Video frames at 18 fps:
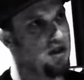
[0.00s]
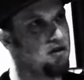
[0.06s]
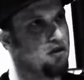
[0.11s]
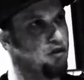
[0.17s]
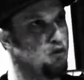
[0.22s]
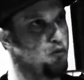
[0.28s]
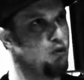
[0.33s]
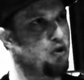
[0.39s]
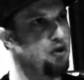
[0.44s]
that
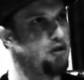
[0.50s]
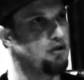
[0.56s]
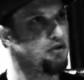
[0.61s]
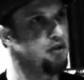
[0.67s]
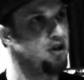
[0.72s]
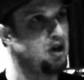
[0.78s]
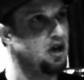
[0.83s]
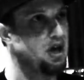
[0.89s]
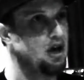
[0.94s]
to the
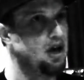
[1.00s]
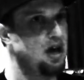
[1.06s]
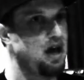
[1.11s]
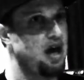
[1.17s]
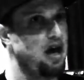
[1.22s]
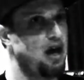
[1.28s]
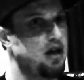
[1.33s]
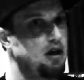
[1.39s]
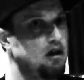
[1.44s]
world.
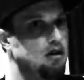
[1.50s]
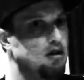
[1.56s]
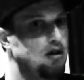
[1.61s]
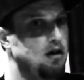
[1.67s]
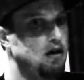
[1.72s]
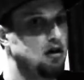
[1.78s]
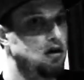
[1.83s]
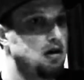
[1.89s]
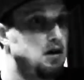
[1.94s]
And
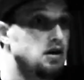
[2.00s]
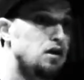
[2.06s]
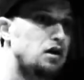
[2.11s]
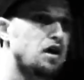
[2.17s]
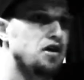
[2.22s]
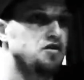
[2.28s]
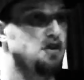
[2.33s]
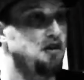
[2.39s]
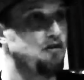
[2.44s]

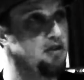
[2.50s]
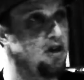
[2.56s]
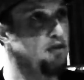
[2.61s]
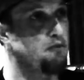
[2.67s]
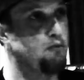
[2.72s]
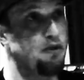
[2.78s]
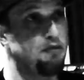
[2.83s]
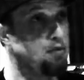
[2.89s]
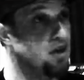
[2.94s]
as I
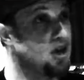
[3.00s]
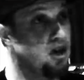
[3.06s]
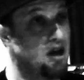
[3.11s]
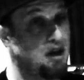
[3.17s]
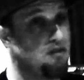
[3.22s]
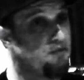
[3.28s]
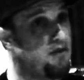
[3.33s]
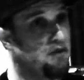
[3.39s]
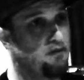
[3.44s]
said, we've been
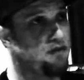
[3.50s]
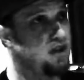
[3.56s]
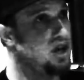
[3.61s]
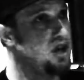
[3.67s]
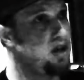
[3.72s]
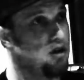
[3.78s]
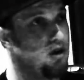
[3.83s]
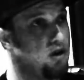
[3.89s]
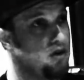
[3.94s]
going
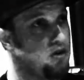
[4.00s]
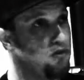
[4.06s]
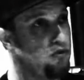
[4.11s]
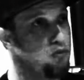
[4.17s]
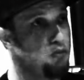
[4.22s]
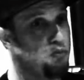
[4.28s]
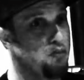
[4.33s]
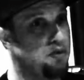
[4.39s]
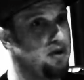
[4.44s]
15
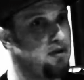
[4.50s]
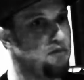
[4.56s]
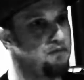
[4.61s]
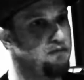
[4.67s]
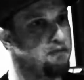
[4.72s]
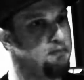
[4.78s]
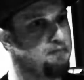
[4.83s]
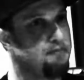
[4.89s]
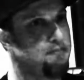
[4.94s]
years.
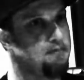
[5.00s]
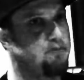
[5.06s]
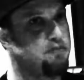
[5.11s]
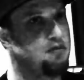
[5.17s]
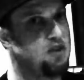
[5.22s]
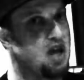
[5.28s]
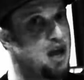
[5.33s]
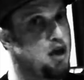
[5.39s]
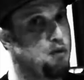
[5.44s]
We've
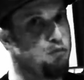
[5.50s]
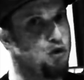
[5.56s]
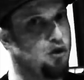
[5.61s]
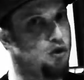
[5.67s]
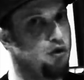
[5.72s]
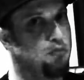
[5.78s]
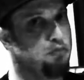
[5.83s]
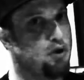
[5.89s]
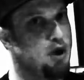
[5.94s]

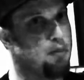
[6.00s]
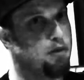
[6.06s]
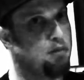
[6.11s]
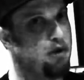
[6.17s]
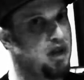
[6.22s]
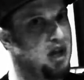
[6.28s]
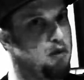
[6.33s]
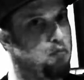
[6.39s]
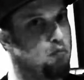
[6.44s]
debuted
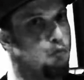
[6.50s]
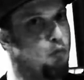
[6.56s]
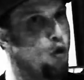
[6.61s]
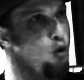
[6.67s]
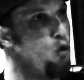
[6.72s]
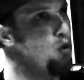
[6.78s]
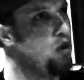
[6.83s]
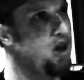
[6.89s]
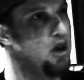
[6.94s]
probably
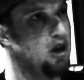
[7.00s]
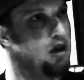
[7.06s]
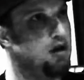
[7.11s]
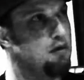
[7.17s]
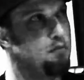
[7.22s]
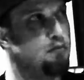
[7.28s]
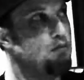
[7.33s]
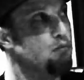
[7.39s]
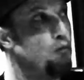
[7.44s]
more
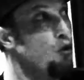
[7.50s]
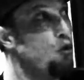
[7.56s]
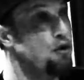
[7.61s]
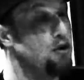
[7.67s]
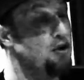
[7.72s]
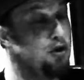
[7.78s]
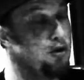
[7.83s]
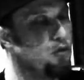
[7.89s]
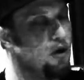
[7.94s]

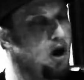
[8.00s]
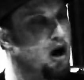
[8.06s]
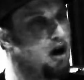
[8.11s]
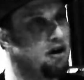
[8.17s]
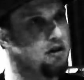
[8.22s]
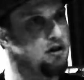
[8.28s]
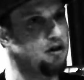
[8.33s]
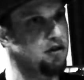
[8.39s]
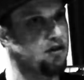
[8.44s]
new
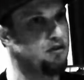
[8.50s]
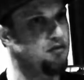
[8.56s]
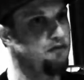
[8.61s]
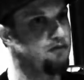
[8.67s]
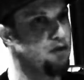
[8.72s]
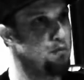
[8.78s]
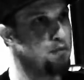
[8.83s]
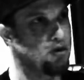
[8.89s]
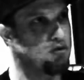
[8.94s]
artists
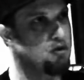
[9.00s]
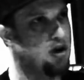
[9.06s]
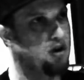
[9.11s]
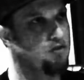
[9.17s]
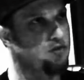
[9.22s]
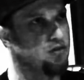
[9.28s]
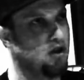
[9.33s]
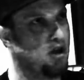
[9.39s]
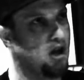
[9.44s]
from
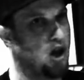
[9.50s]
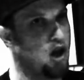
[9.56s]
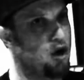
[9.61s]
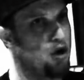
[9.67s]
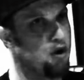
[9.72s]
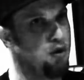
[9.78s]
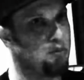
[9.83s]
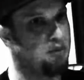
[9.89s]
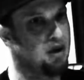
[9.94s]
across the
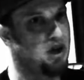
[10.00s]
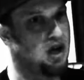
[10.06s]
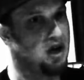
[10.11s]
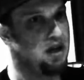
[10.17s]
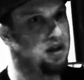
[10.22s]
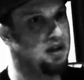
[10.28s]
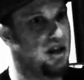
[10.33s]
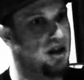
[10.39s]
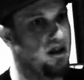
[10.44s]
globe
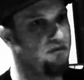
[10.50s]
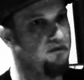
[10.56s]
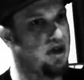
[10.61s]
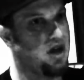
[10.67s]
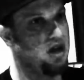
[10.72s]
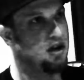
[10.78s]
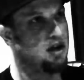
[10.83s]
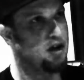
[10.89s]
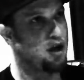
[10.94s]
that have
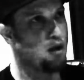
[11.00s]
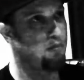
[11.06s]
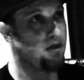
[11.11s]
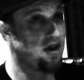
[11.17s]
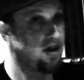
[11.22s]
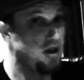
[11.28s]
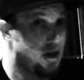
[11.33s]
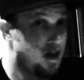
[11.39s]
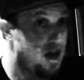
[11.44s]
ended up
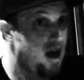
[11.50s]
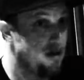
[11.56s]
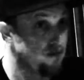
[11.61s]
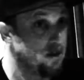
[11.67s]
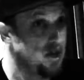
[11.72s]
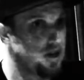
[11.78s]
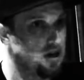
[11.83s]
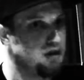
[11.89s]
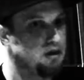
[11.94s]

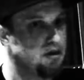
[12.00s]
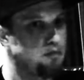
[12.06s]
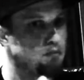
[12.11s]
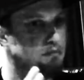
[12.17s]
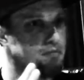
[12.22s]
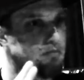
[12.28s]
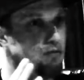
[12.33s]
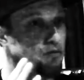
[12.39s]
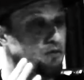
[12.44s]
having
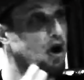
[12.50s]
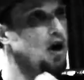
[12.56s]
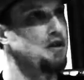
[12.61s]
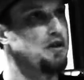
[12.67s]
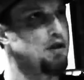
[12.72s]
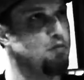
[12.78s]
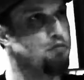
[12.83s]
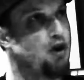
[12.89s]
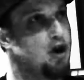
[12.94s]
rather